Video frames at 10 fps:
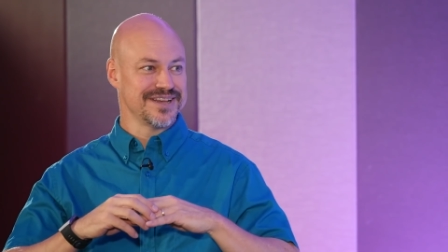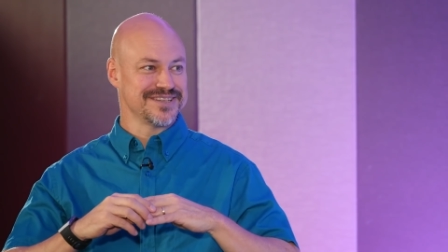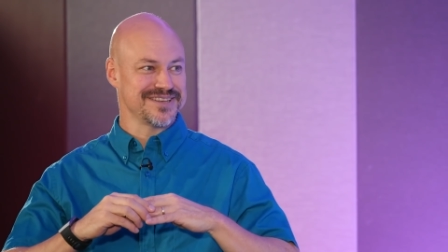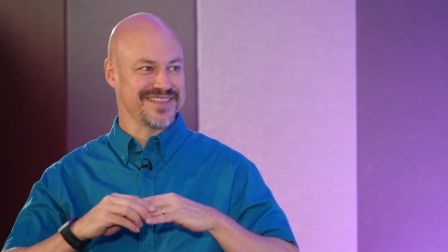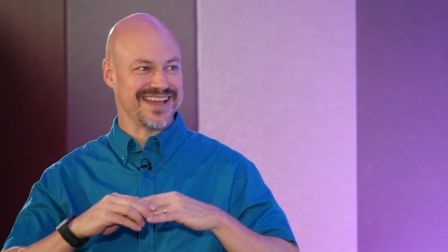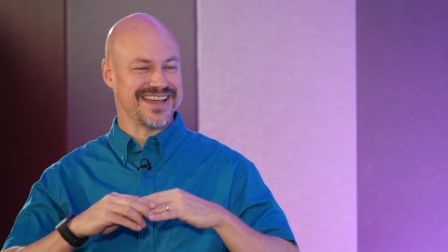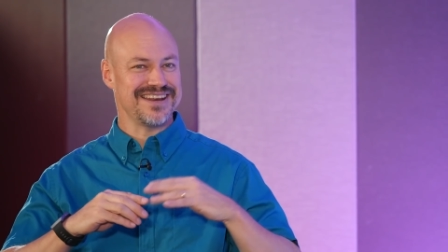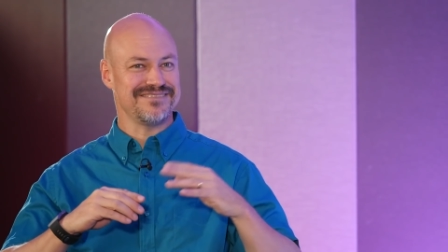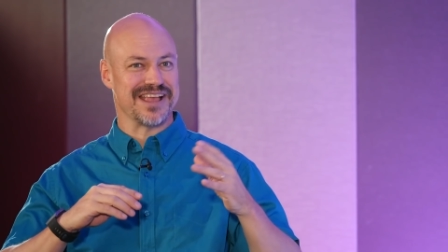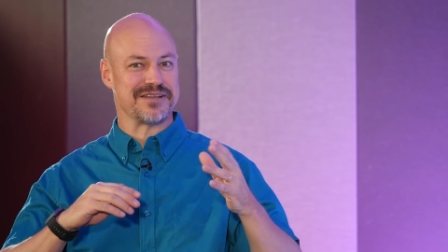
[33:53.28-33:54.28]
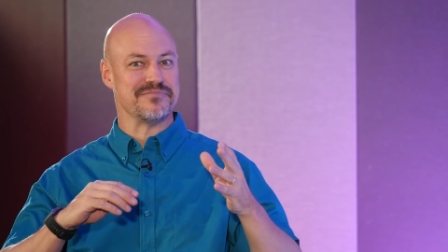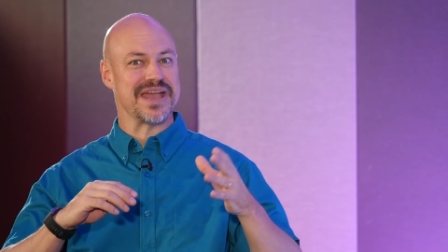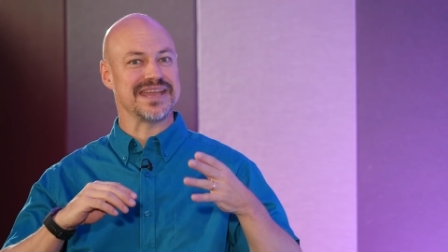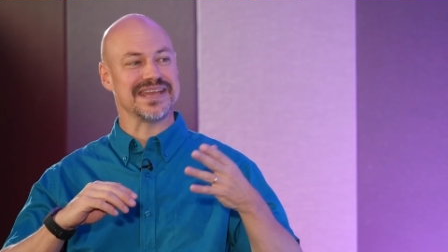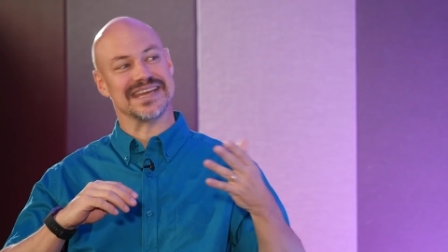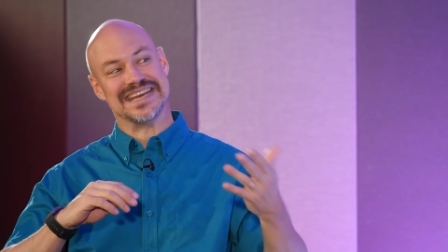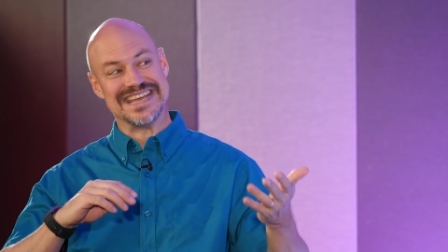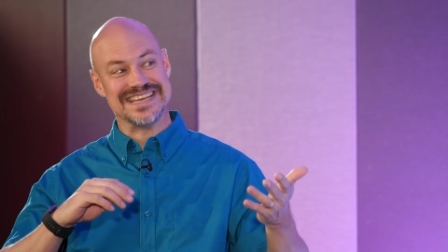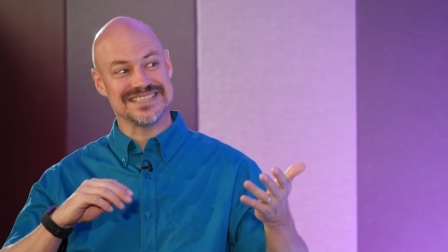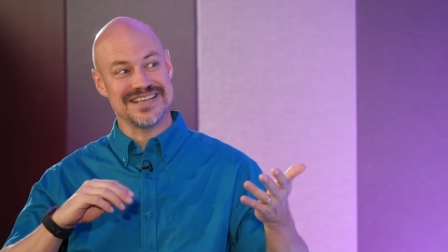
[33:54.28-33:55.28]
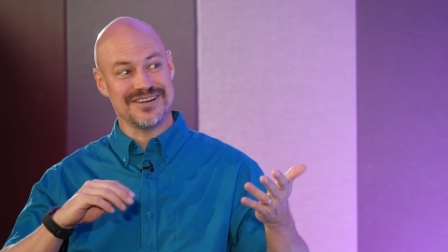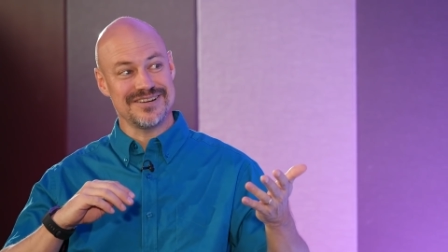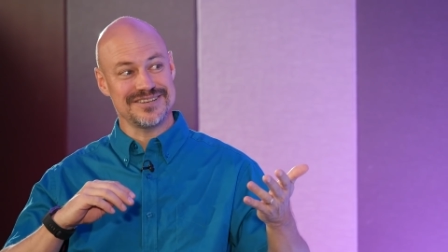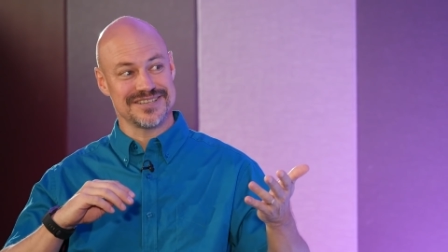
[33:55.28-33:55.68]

So that kind of making it easier